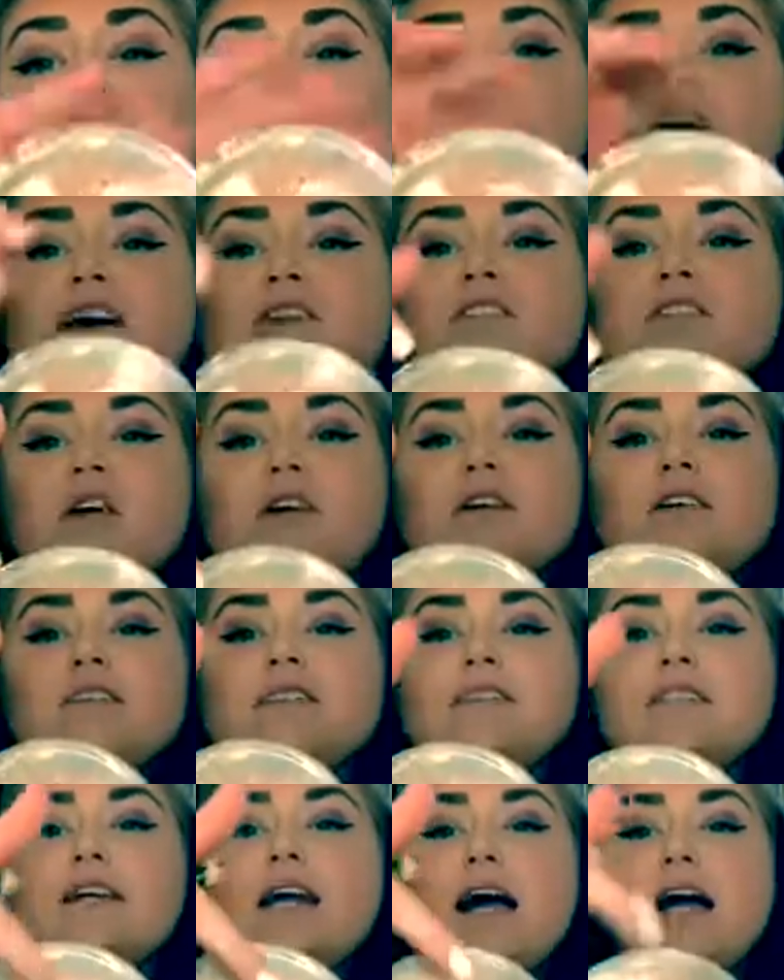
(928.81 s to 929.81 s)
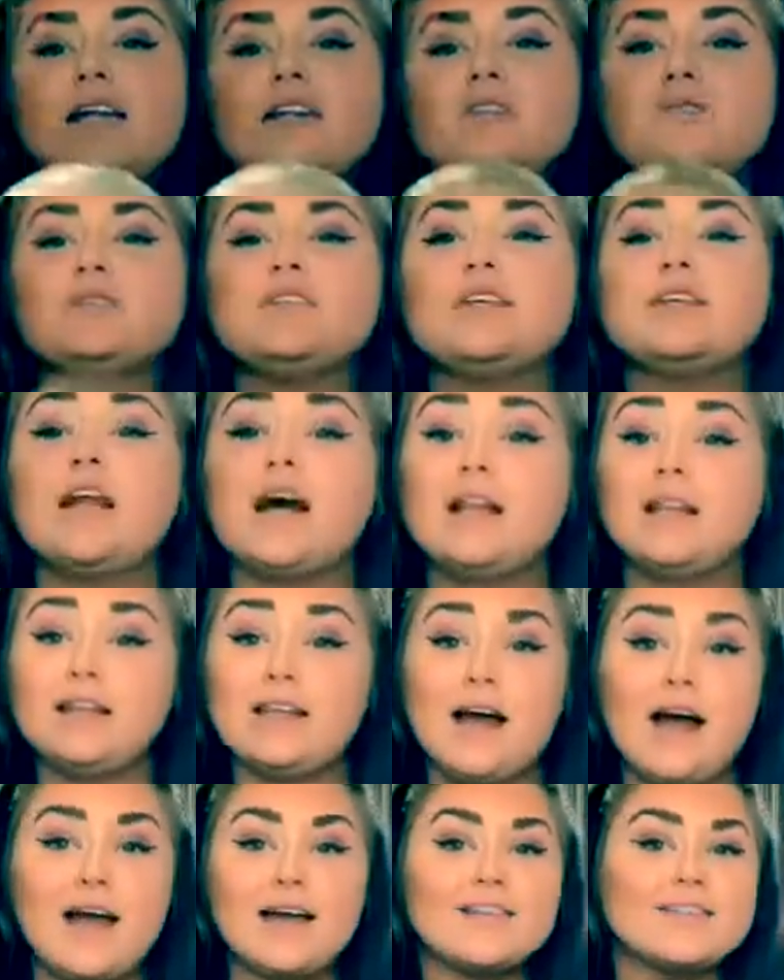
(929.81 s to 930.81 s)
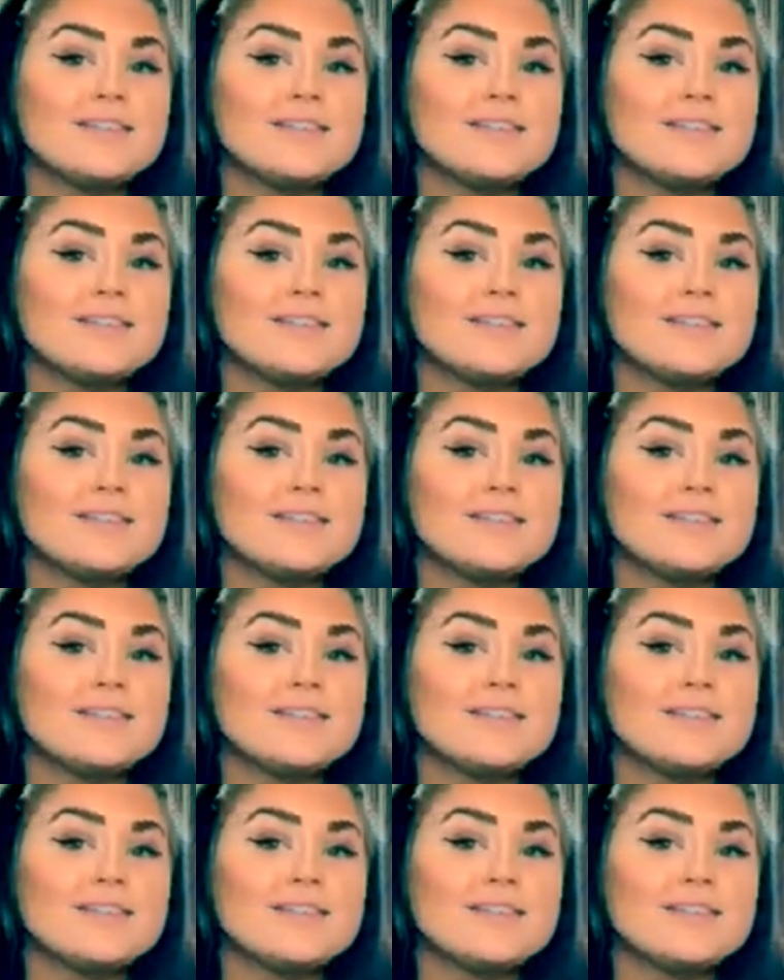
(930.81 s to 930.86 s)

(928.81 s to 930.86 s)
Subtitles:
As y'all can see, I use it a lot.